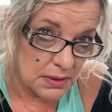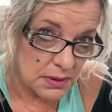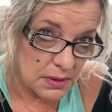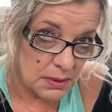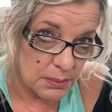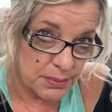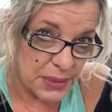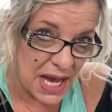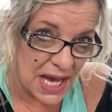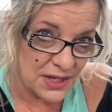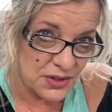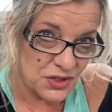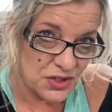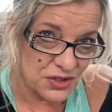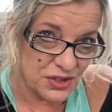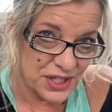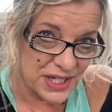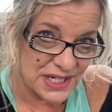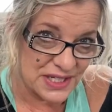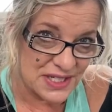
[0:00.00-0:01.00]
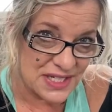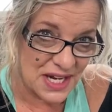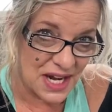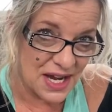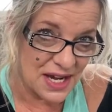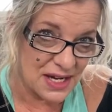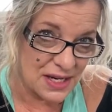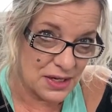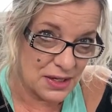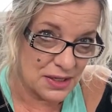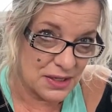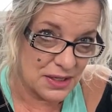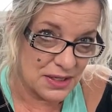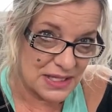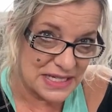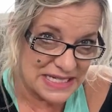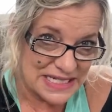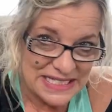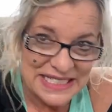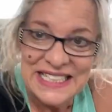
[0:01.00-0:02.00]
Biden, you're looking tired.
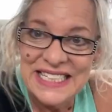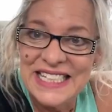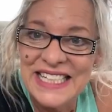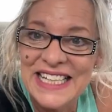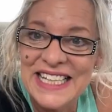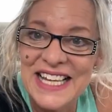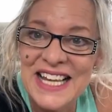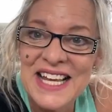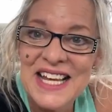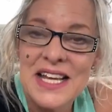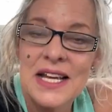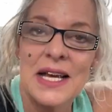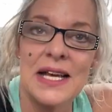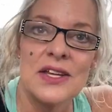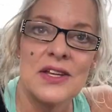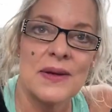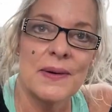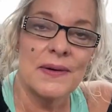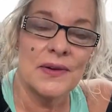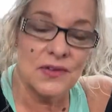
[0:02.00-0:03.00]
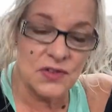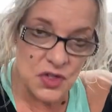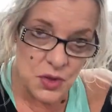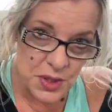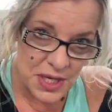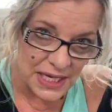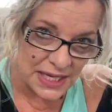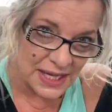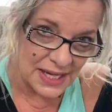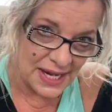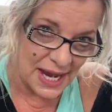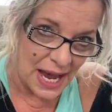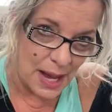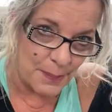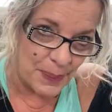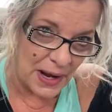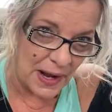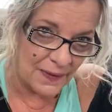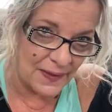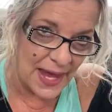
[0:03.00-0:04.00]
You getting a nap
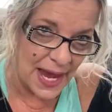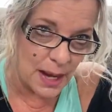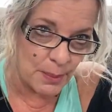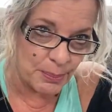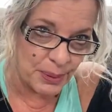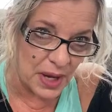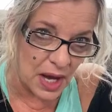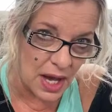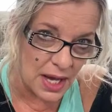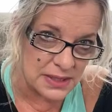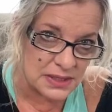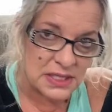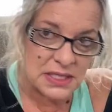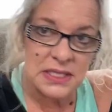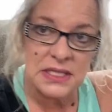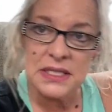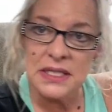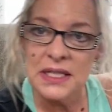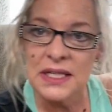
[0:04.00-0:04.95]
on that bus?